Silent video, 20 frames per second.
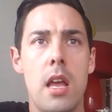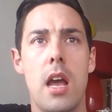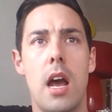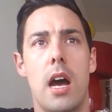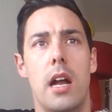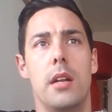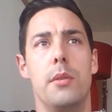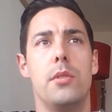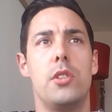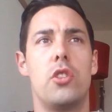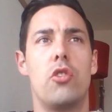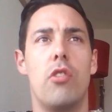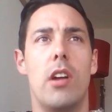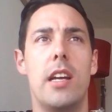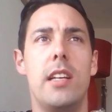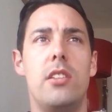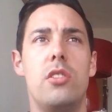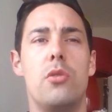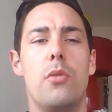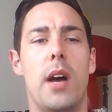And it was
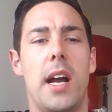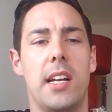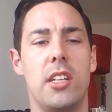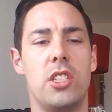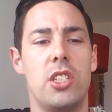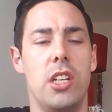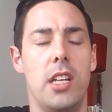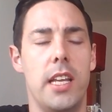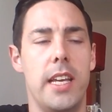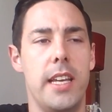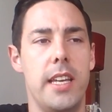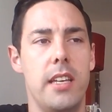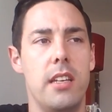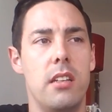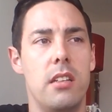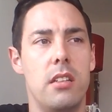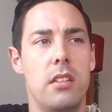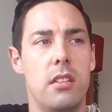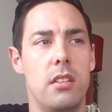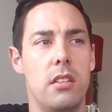great to actually
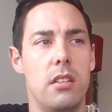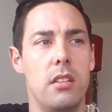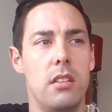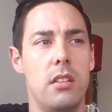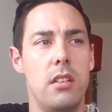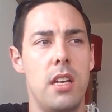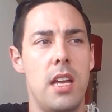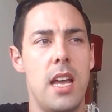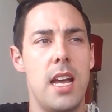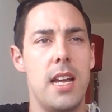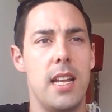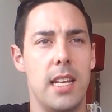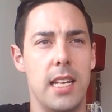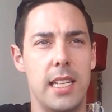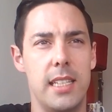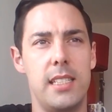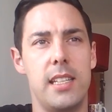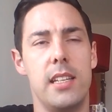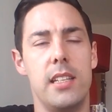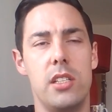
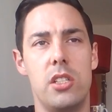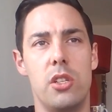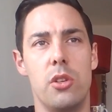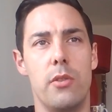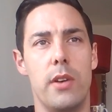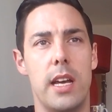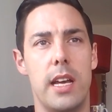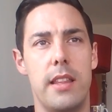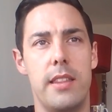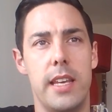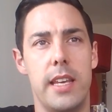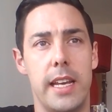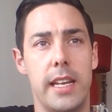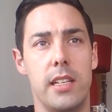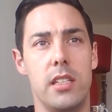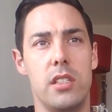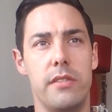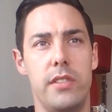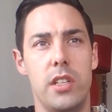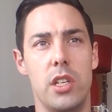listen to it, the
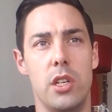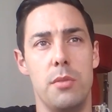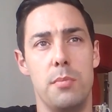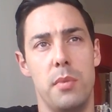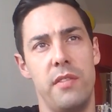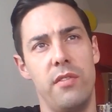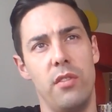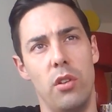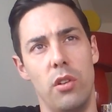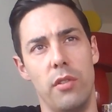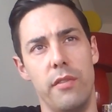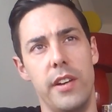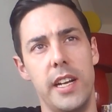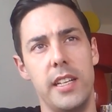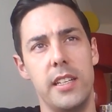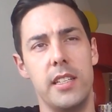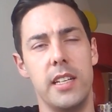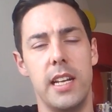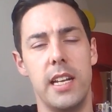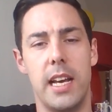interview, before
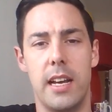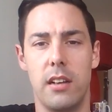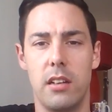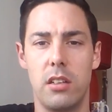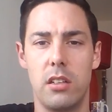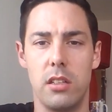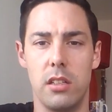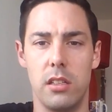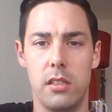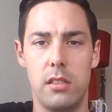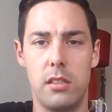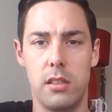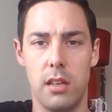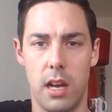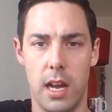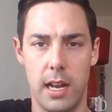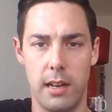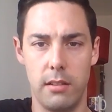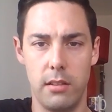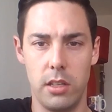reading it, because
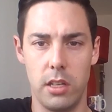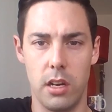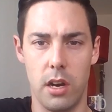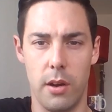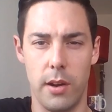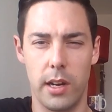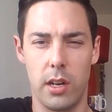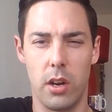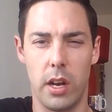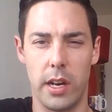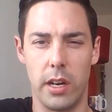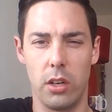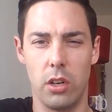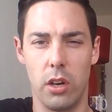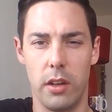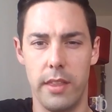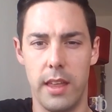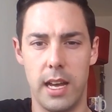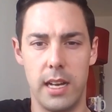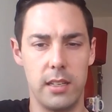I kind of
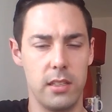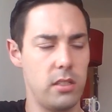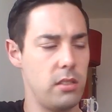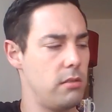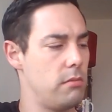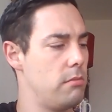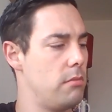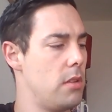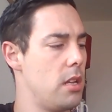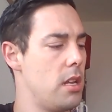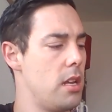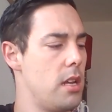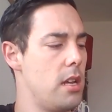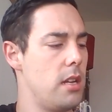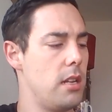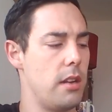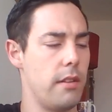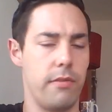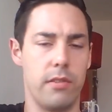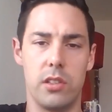got that
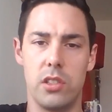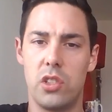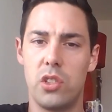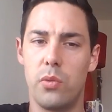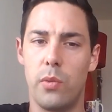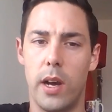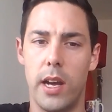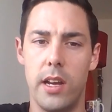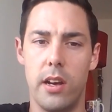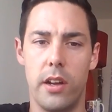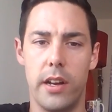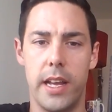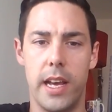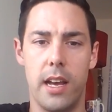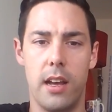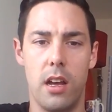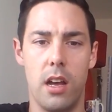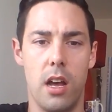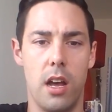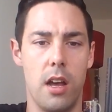different sway on
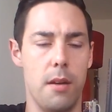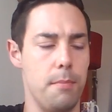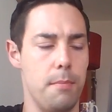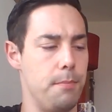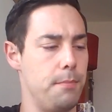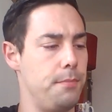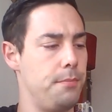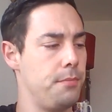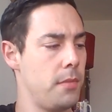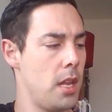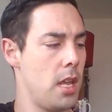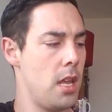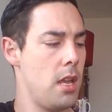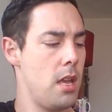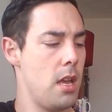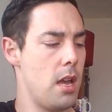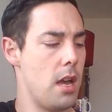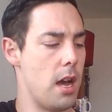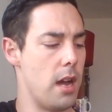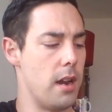it,
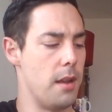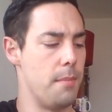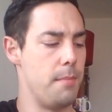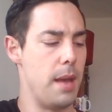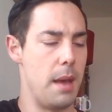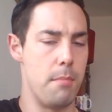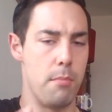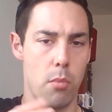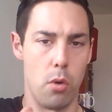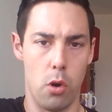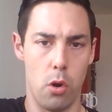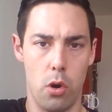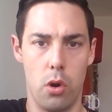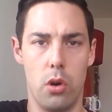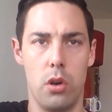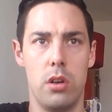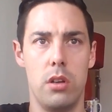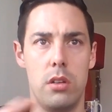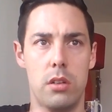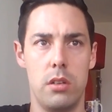and a bit
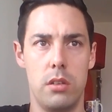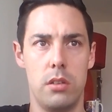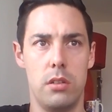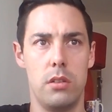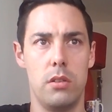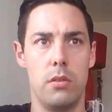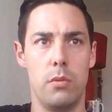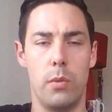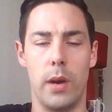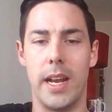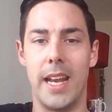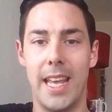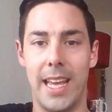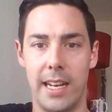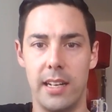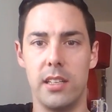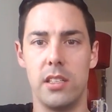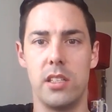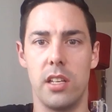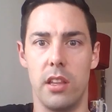more went
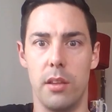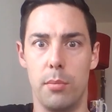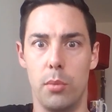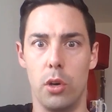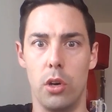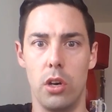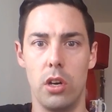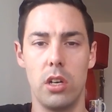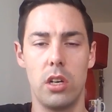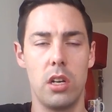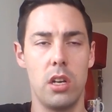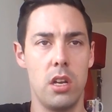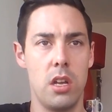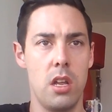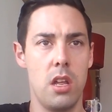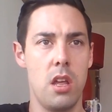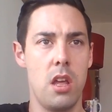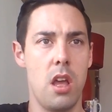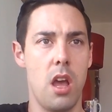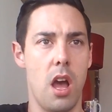into the book,
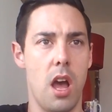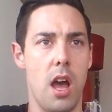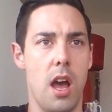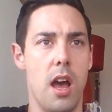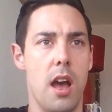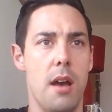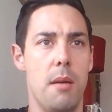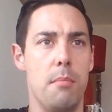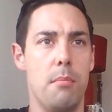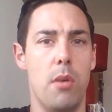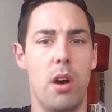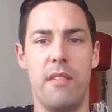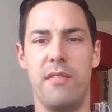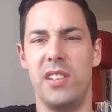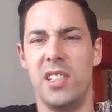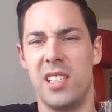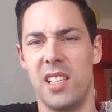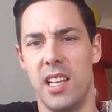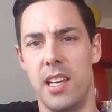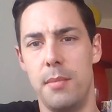
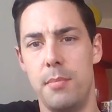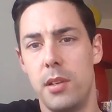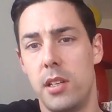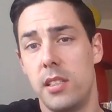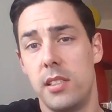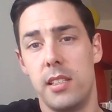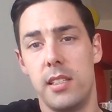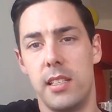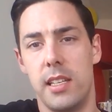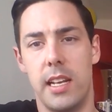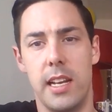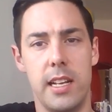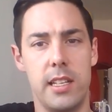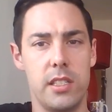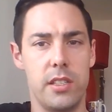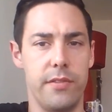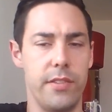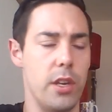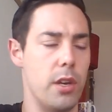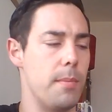obviously because it's an
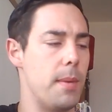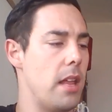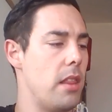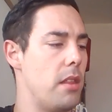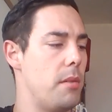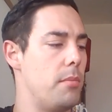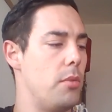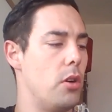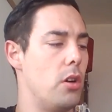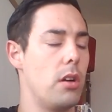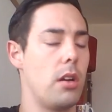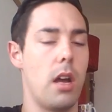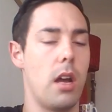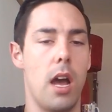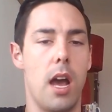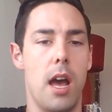interview about the book,